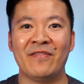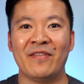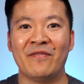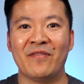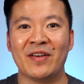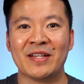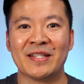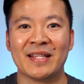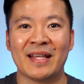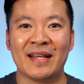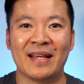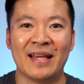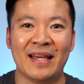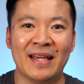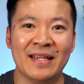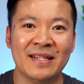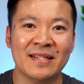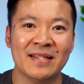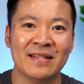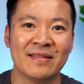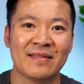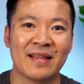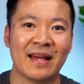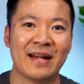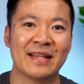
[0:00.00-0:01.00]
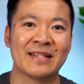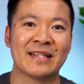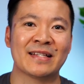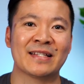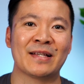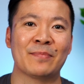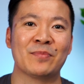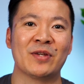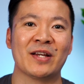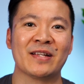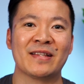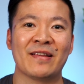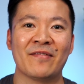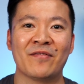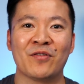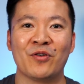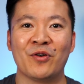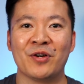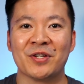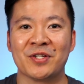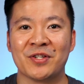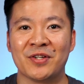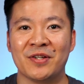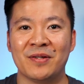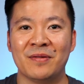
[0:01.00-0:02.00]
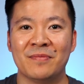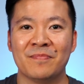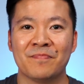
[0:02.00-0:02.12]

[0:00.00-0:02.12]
investing is, that is a subjective question.